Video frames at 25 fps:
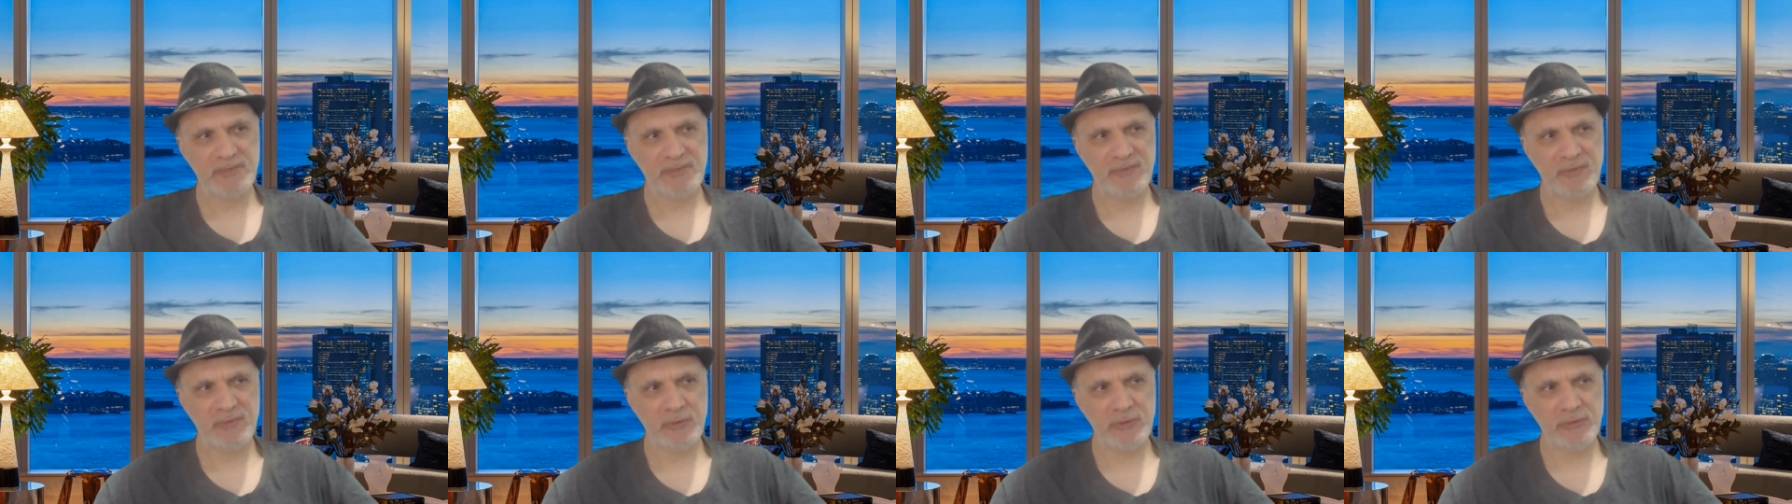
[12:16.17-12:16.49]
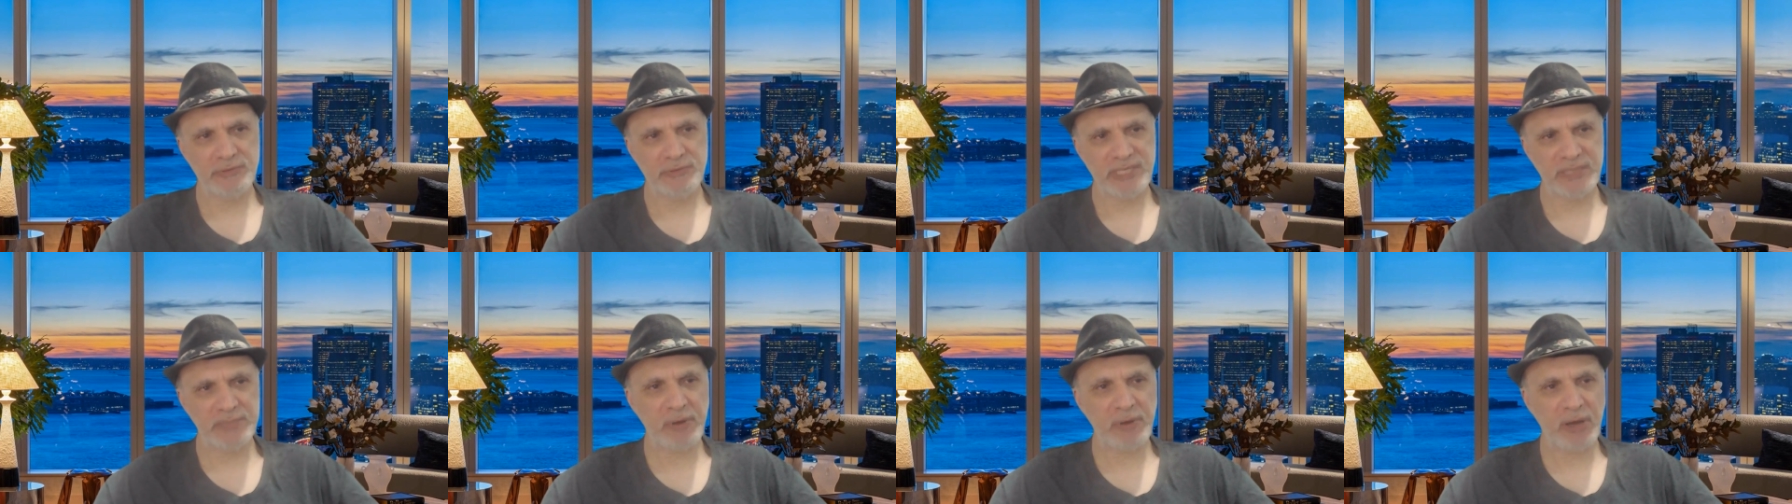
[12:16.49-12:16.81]
or
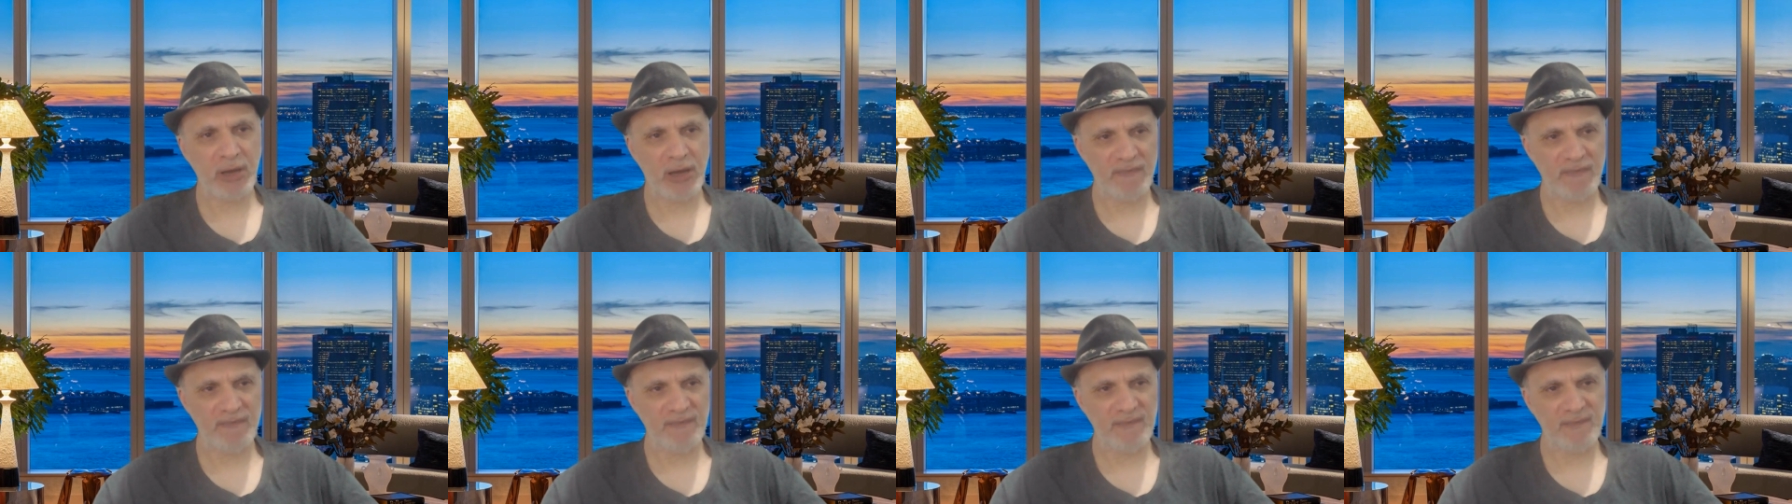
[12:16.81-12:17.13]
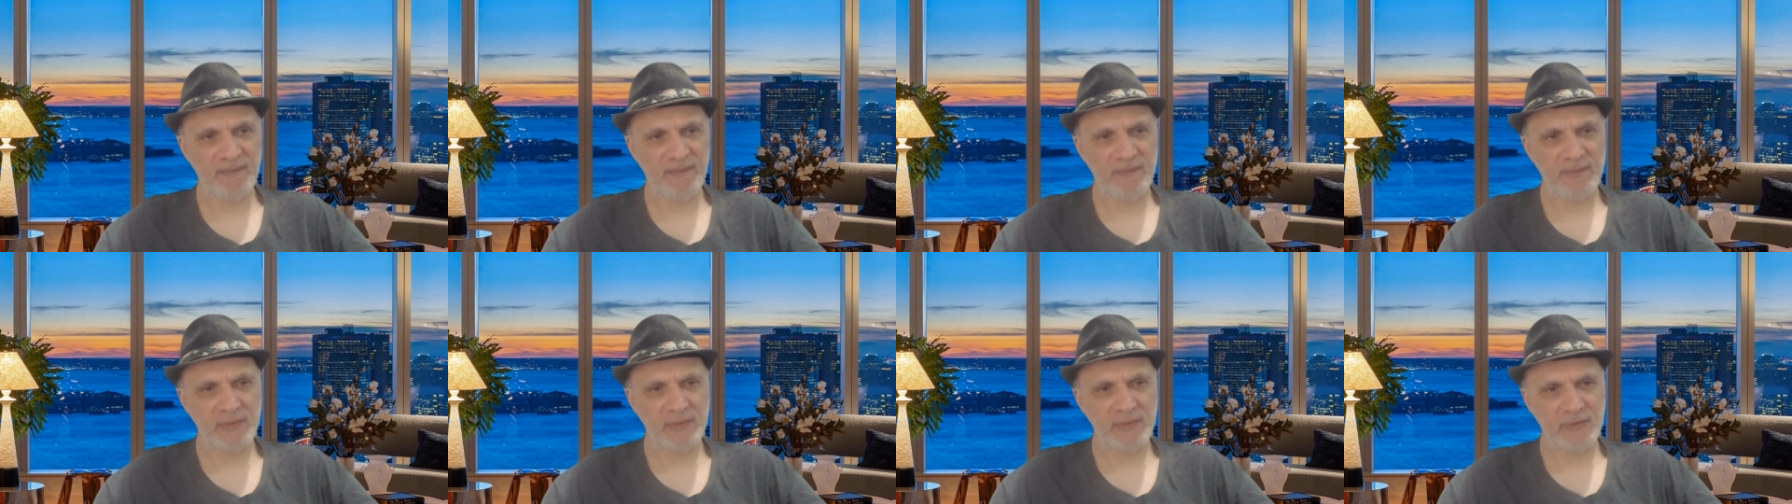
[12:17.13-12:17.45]
rip
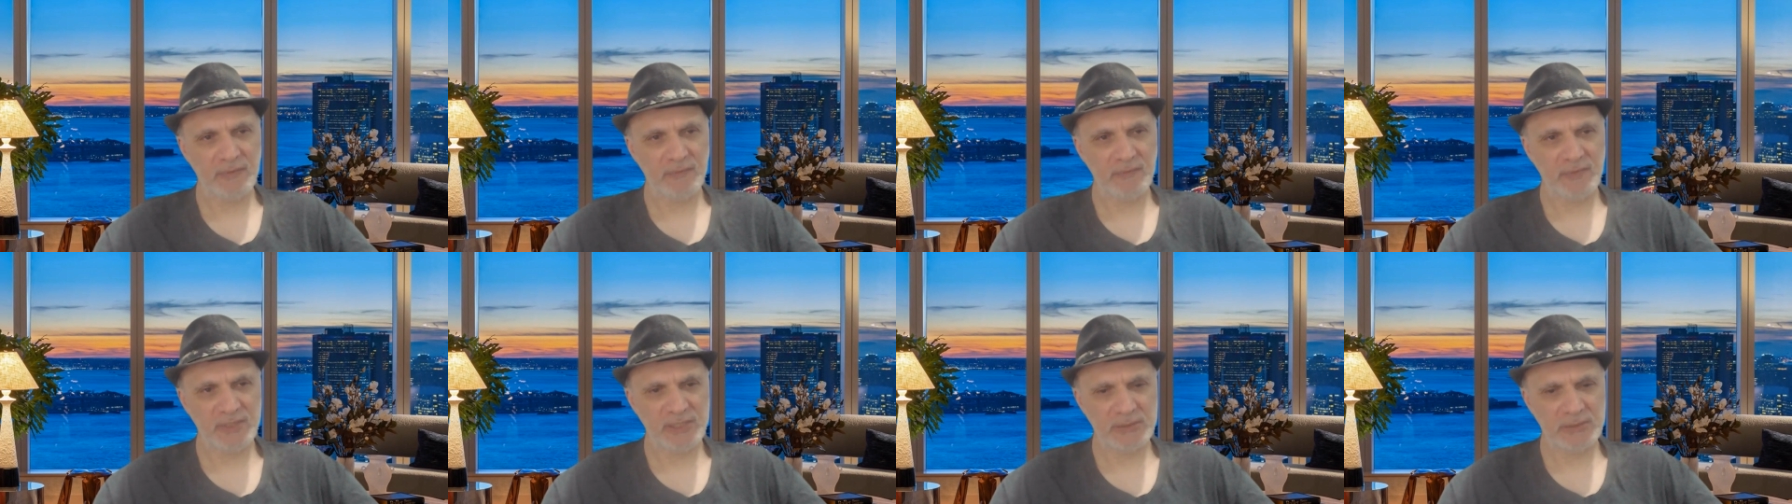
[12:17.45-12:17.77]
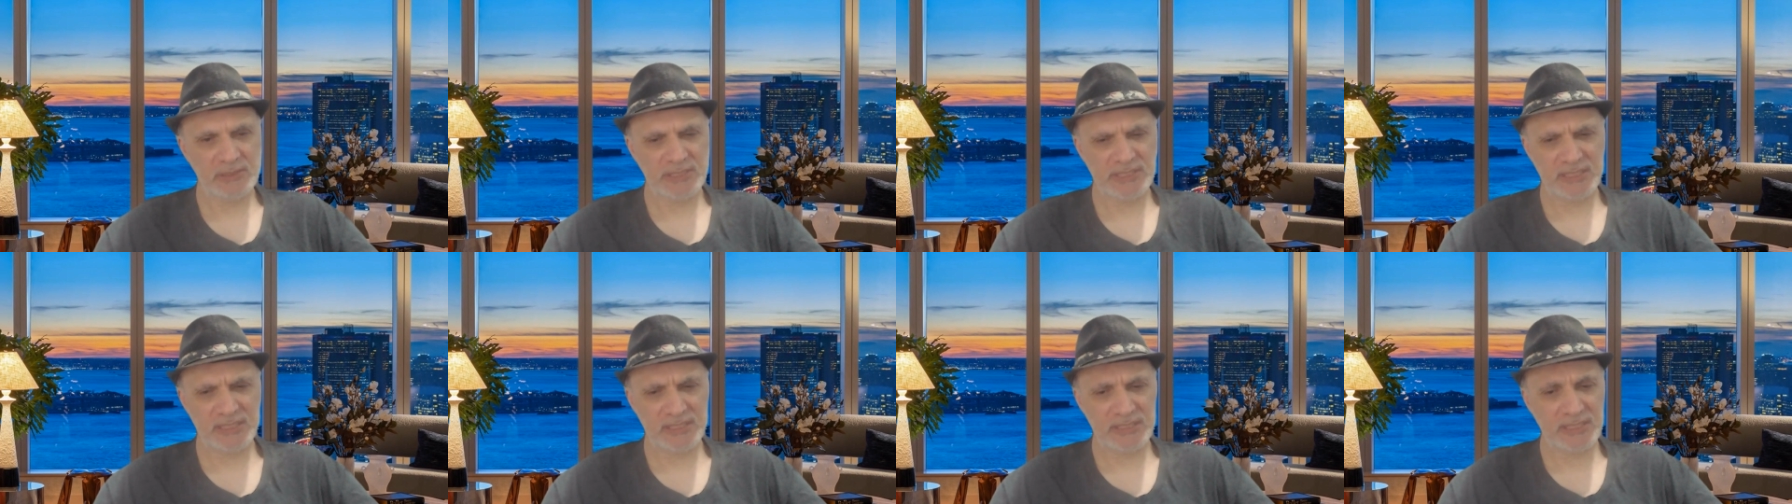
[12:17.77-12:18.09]
off which
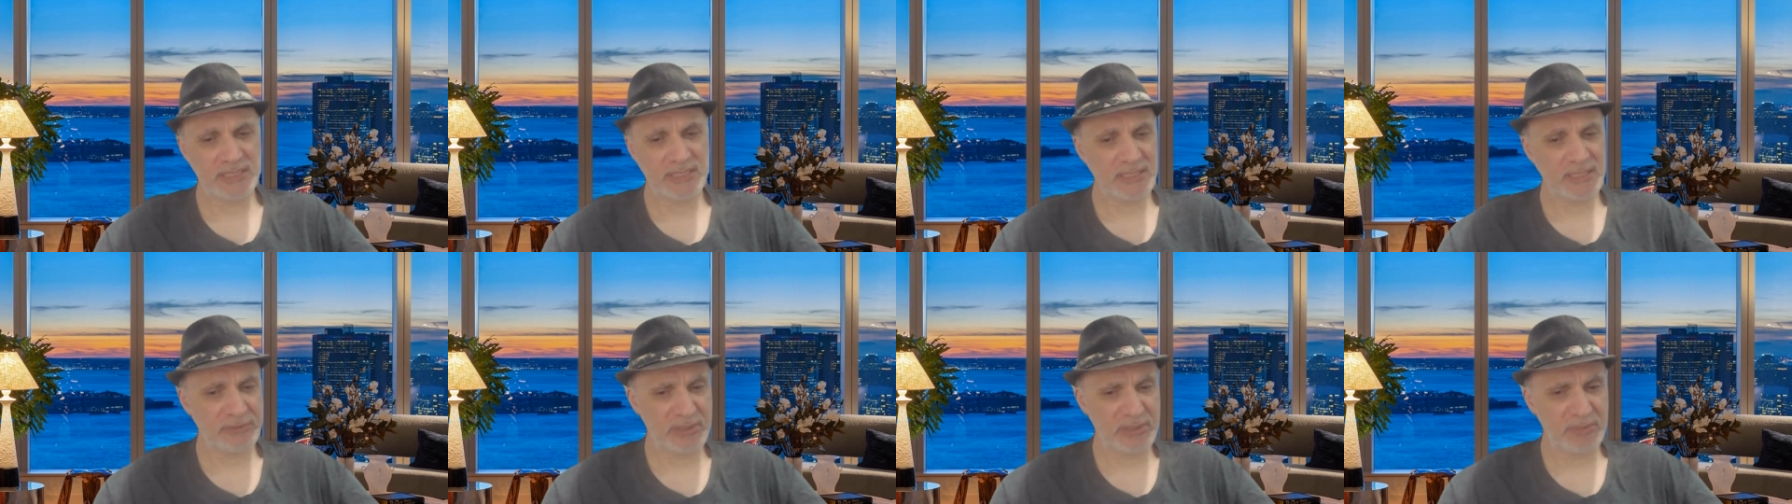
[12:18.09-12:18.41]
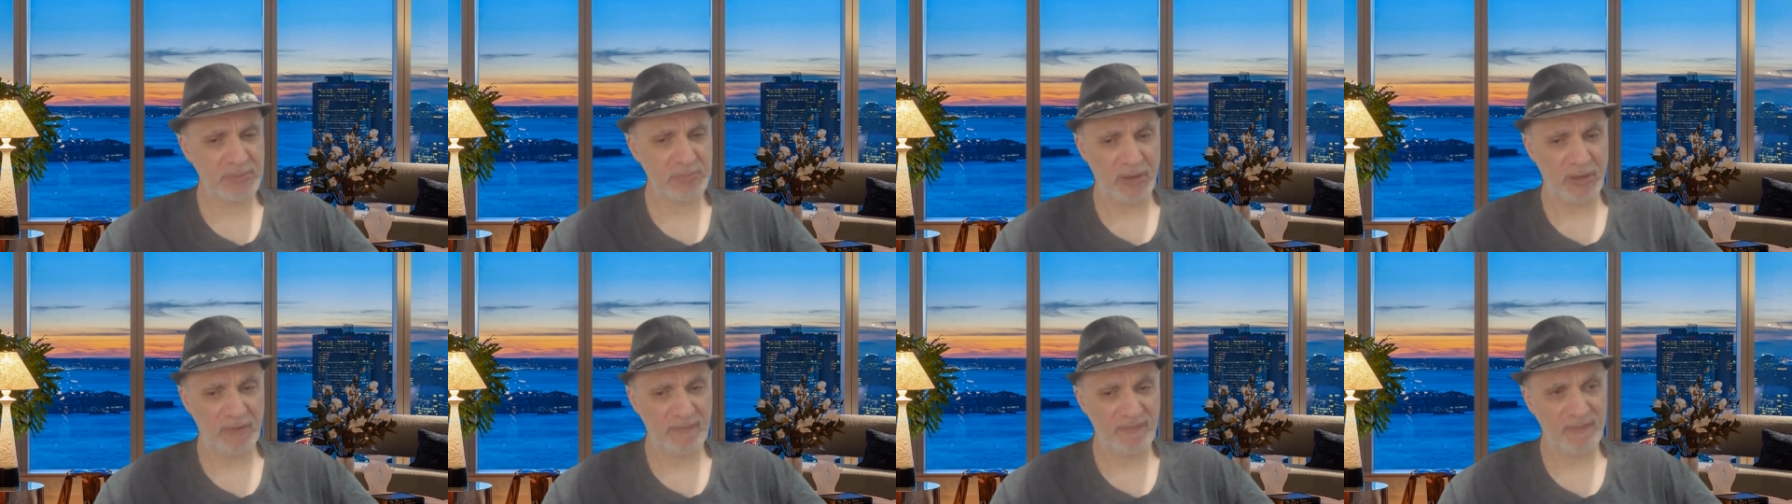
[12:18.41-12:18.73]
is this is a
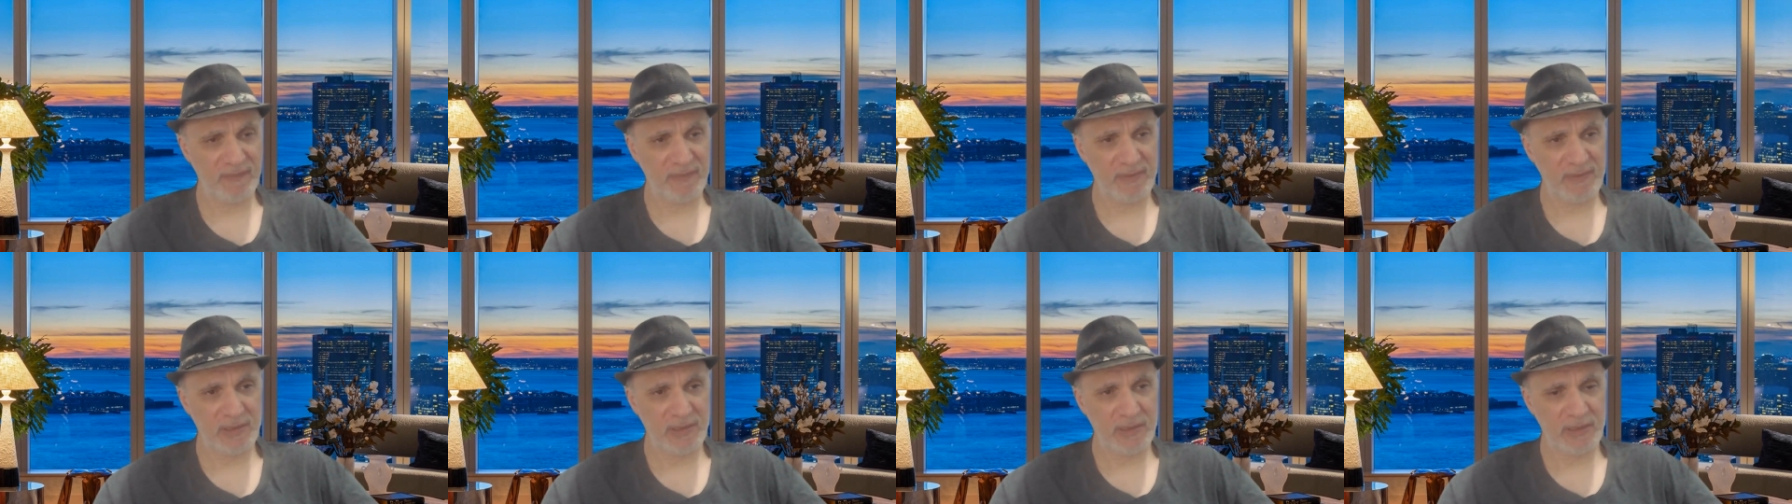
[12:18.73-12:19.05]
rip off